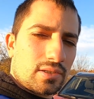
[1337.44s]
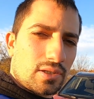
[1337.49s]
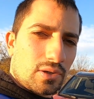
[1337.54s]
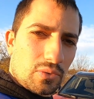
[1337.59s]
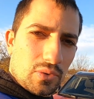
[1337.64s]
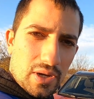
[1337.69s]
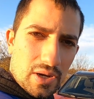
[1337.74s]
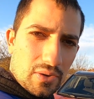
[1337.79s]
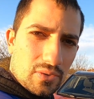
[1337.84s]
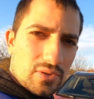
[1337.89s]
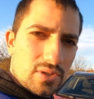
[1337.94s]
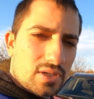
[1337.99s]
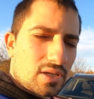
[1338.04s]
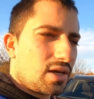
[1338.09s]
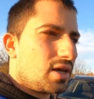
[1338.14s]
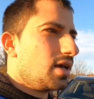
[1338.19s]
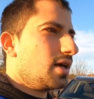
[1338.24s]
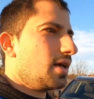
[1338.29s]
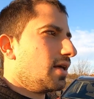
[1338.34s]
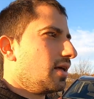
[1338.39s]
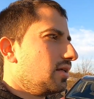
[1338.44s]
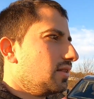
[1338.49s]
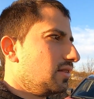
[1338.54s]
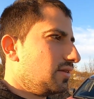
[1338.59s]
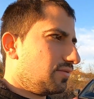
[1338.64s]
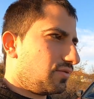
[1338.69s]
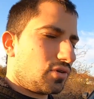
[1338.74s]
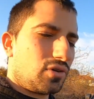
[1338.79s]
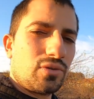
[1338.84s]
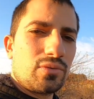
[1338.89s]
the wheels
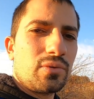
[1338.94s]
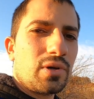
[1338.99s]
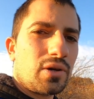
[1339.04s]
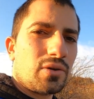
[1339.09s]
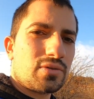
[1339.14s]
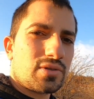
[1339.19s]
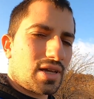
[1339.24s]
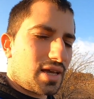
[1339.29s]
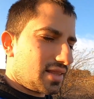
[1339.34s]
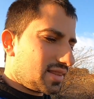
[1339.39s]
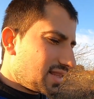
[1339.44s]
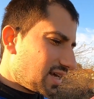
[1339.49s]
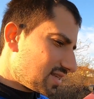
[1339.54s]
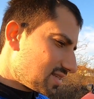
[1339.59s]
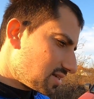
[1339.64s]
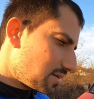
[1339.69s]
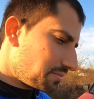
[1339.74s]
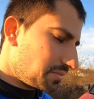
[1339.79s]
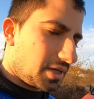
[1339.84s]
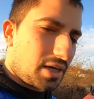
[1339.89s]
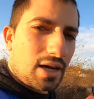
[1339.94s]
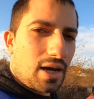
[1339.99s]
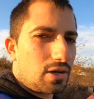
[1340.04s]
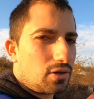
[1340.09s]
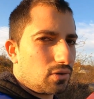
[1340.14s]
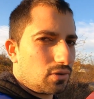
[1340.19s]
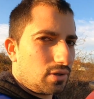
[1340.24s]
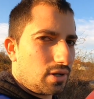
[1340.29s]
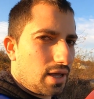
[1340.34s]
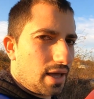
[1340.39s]
and the front wheels, and that's something
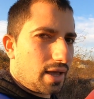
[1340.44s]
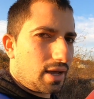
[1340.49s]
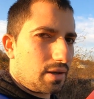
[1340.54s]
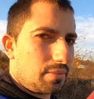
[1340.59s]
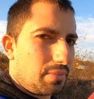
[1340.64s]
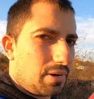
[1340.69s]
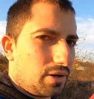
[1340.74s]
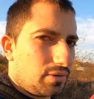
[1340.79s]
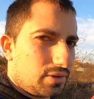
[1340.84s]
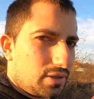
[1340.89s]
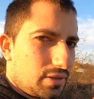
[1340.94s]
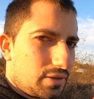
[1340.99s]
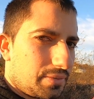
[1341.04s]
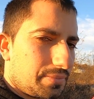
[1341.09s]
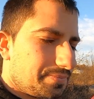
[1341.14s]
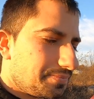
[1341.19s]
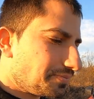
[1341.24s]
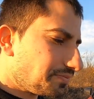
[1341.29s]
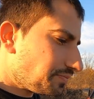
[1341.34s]
I don't like about it.